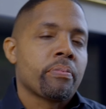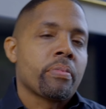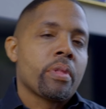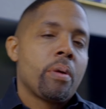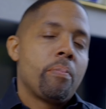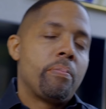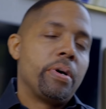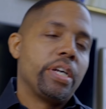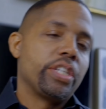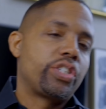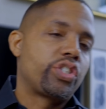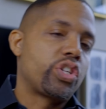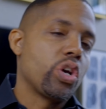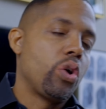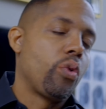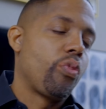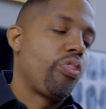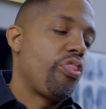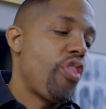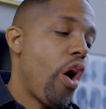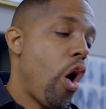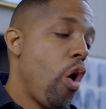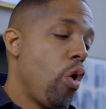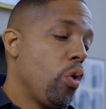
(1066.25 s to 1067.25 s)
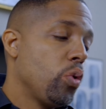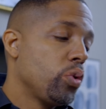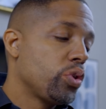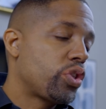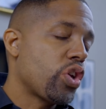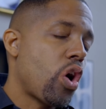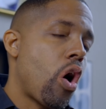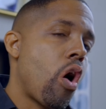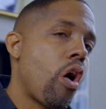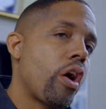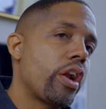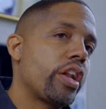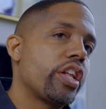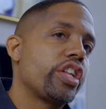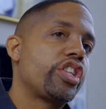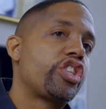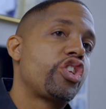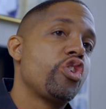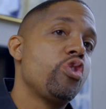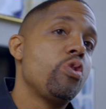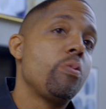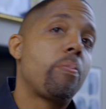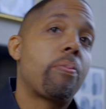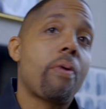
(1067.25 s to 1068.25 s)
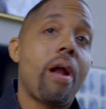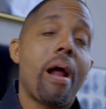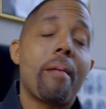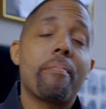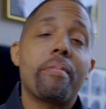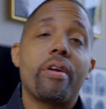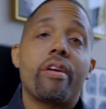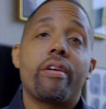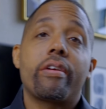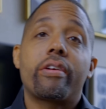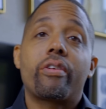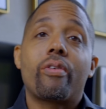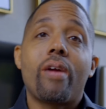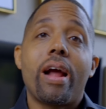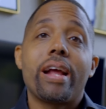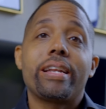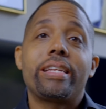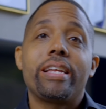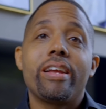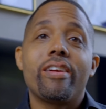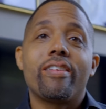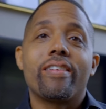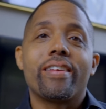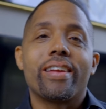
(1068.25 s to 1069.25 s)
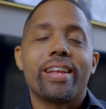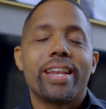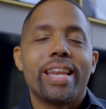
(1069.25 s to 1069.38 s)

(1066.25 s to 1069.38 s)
But so those are the 2 primary criteria.